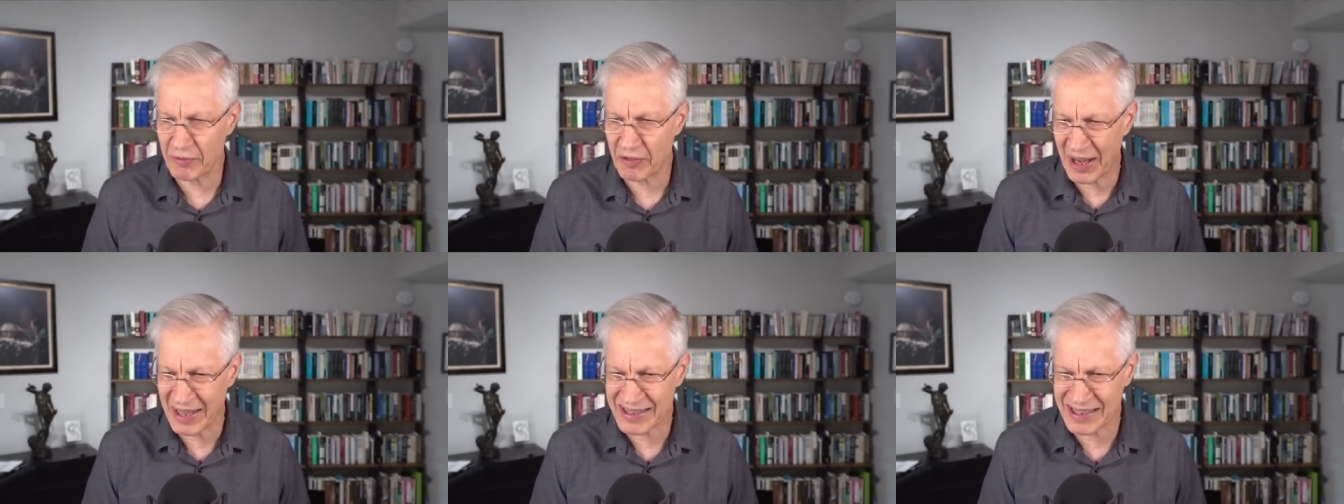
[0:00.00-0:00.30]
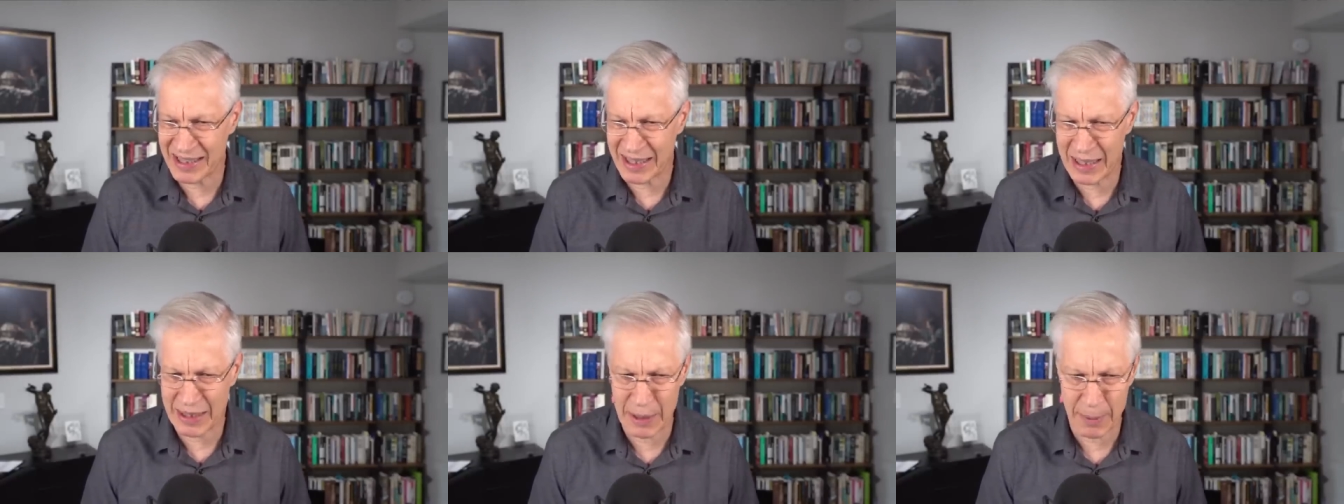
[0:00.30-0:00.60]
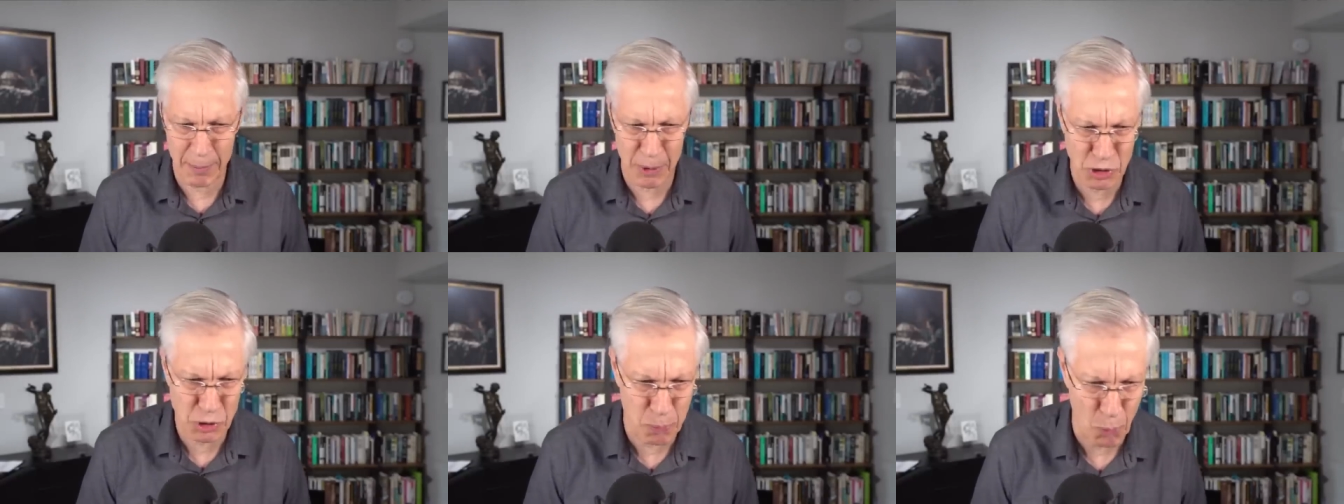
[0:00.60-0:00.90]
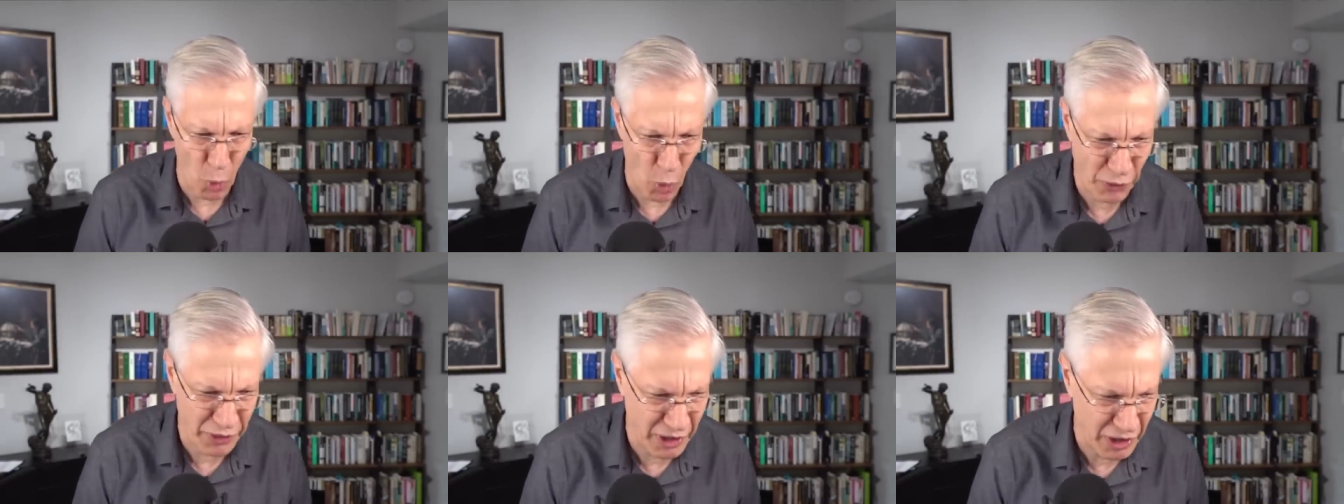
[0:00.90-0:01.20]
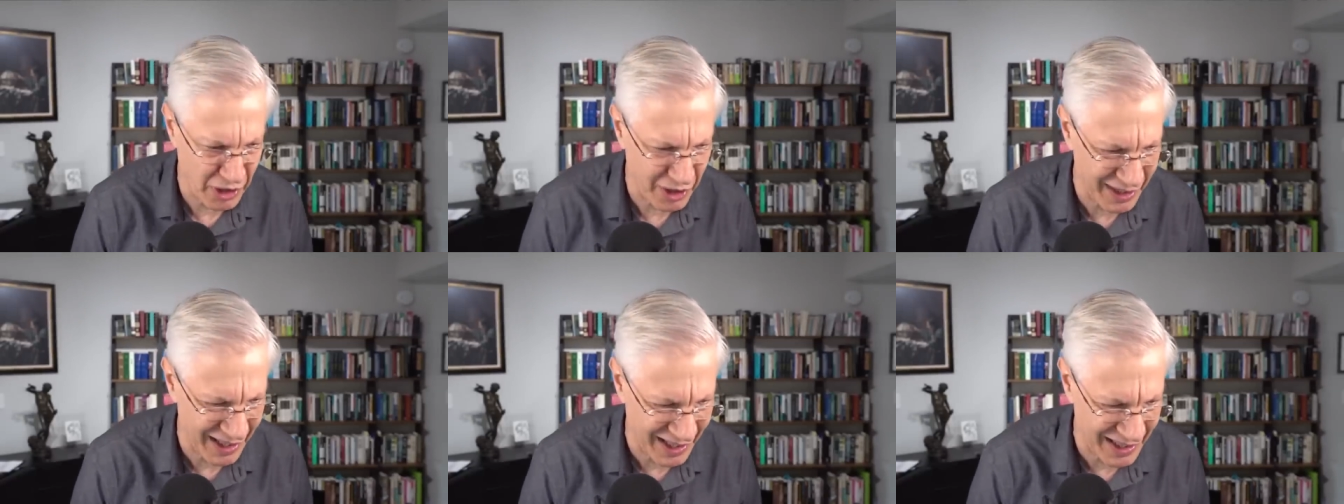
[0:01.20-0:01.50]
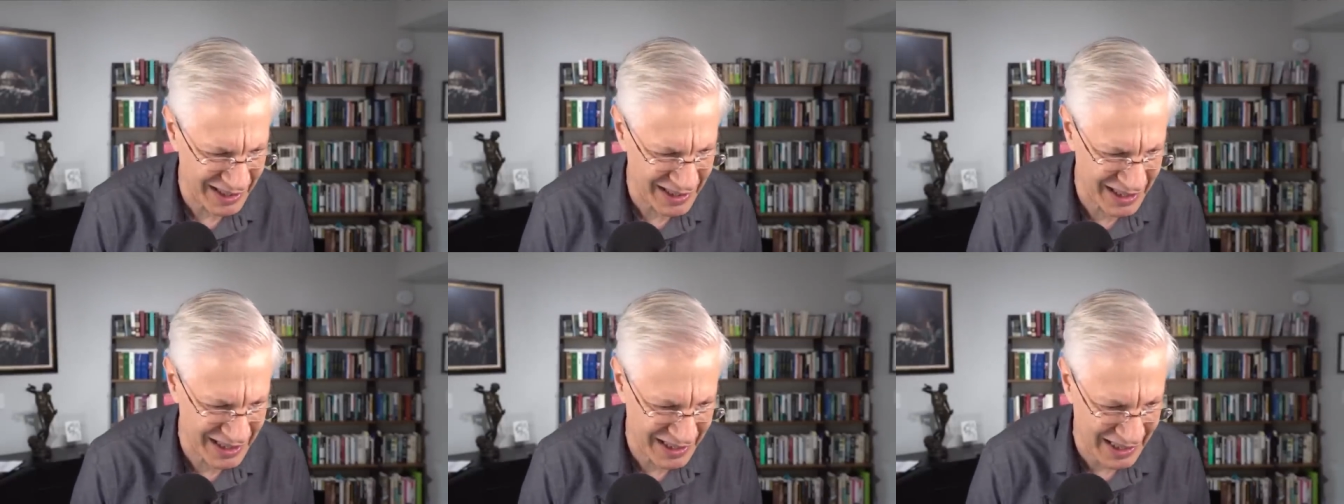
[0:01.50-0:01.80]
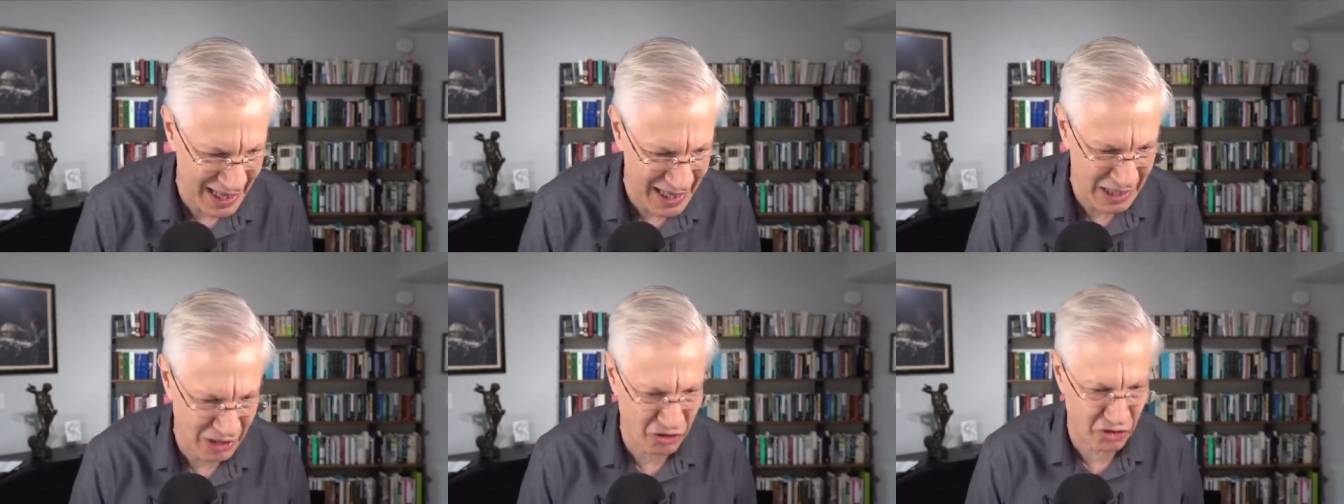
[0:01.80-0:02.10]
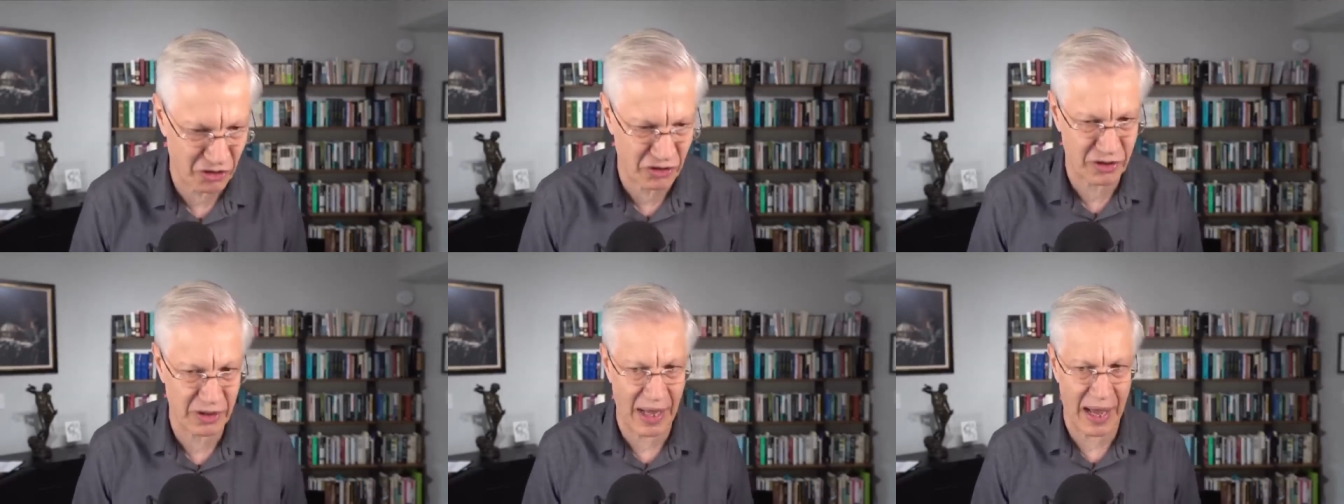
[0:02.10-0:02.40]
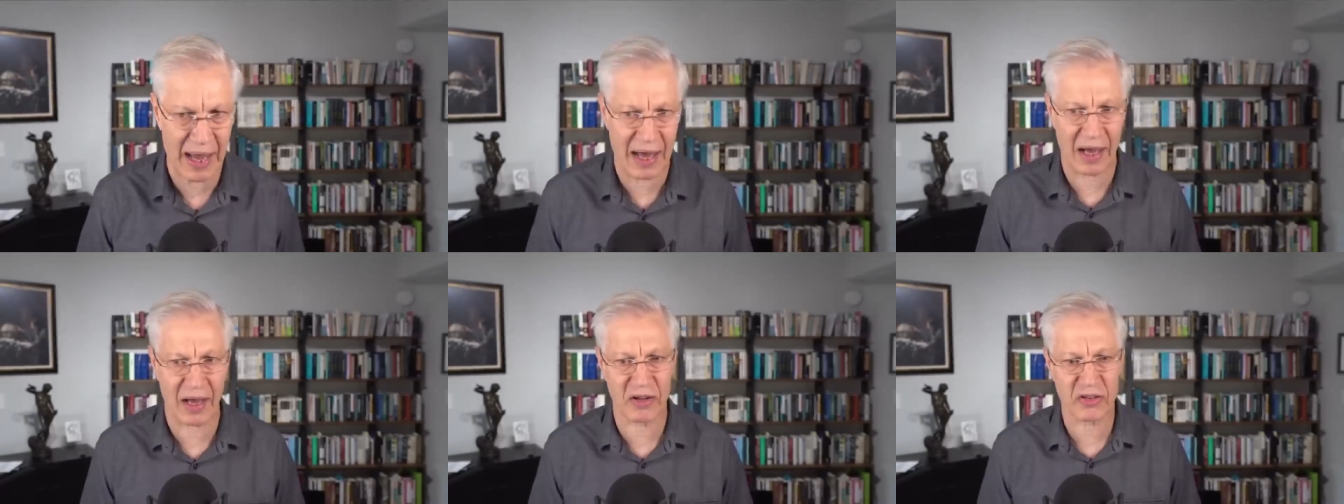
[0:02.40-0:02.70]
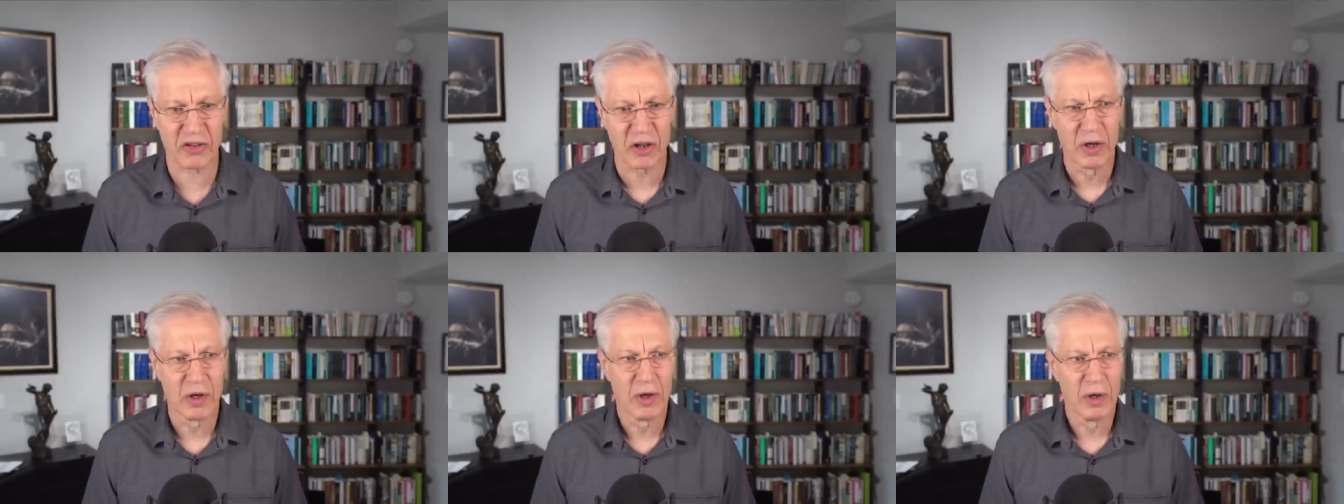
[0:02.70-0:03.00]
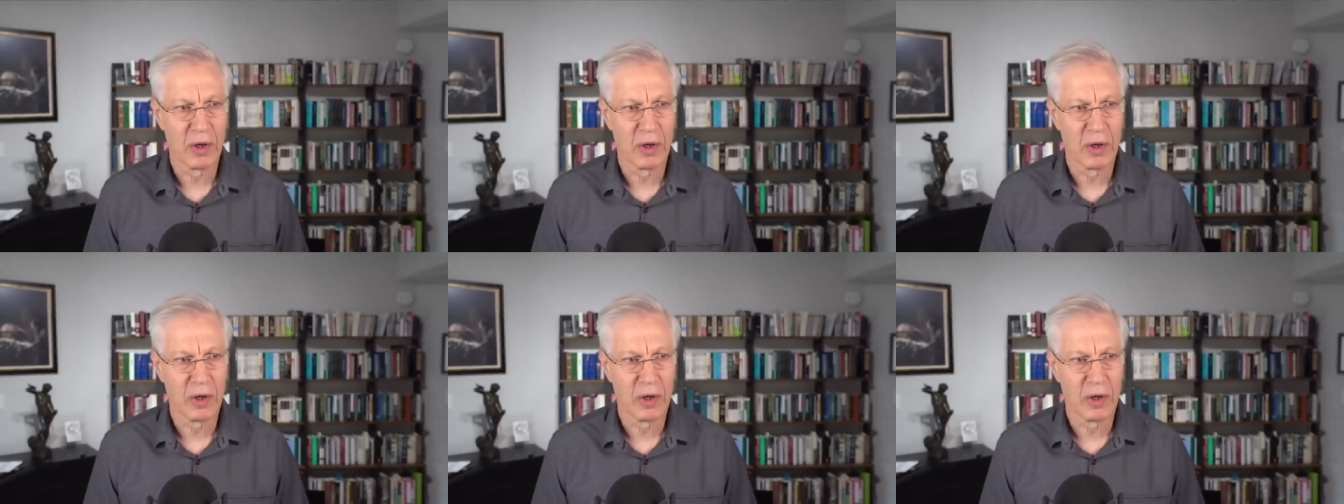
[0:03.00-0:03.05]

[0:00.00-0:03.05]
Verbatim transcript: vaccinated much more than the United States has,